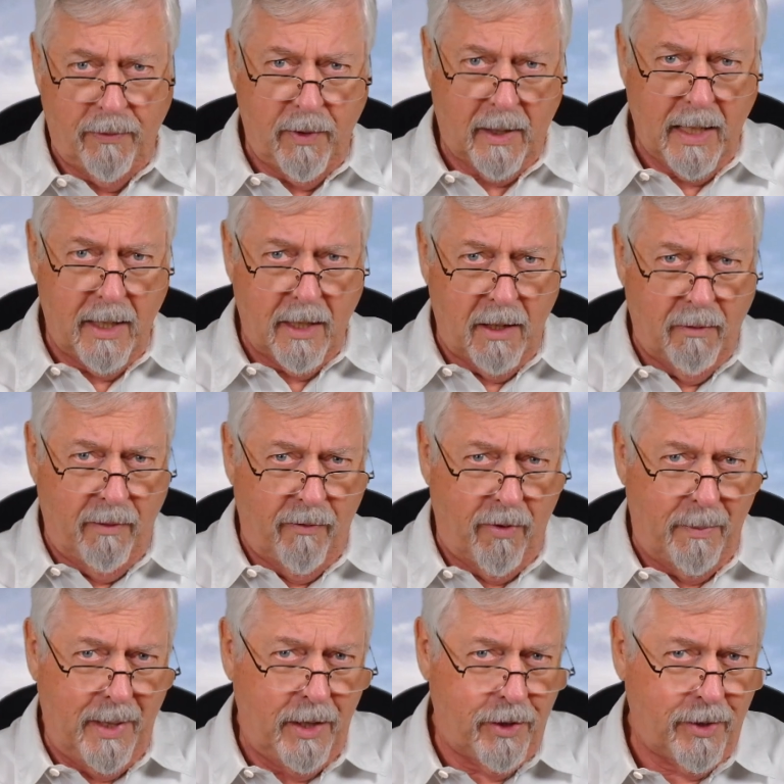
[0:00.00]
you're getting your
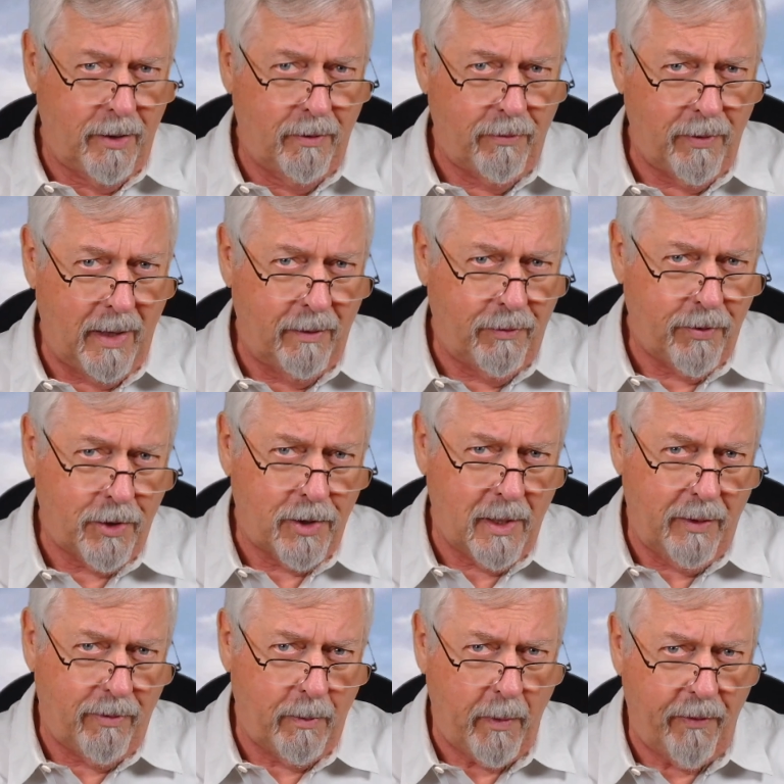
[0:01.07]
information,
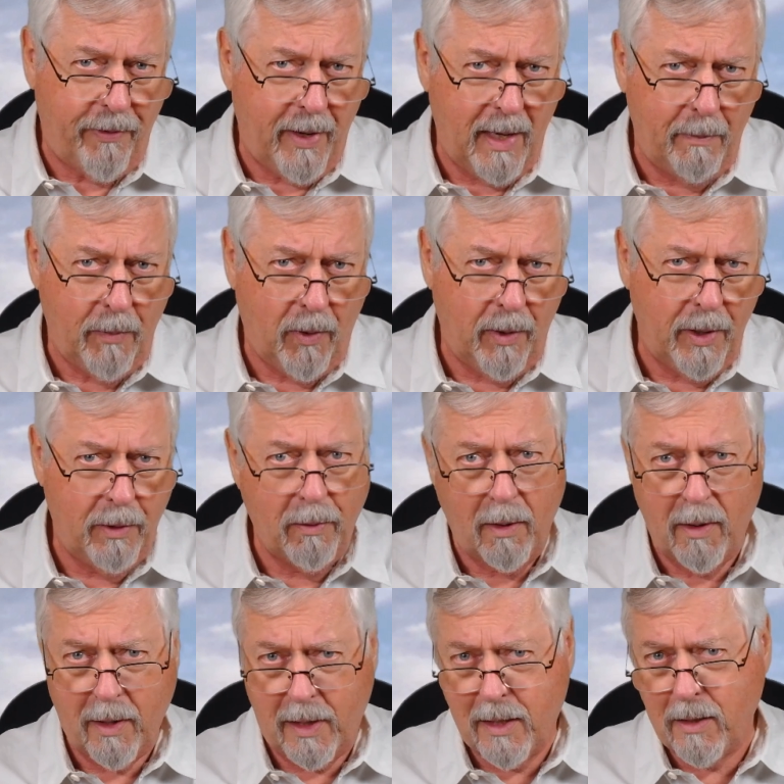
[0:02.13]
unfortunately, from a fanboy who
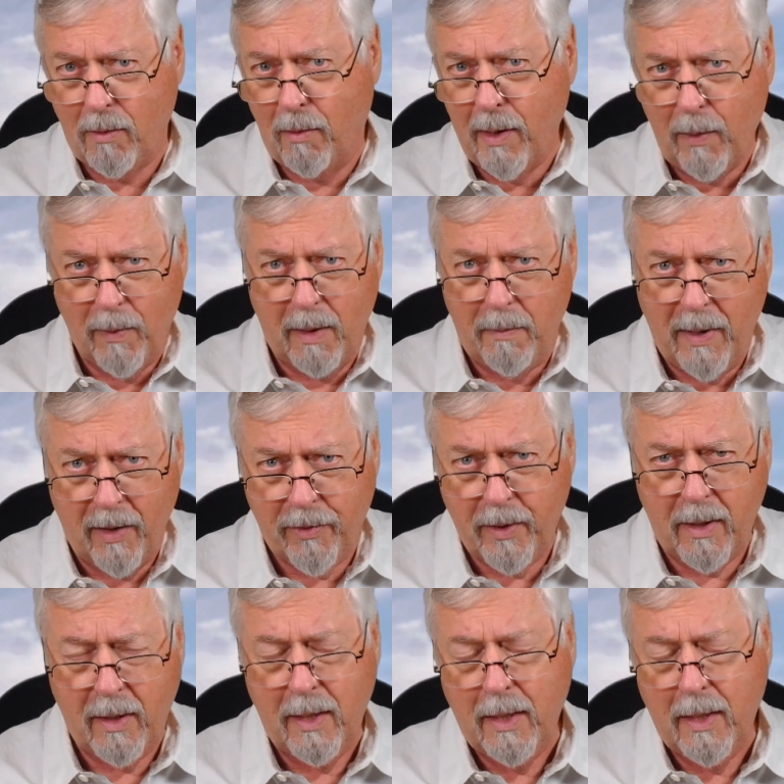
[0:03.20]
likes only one method,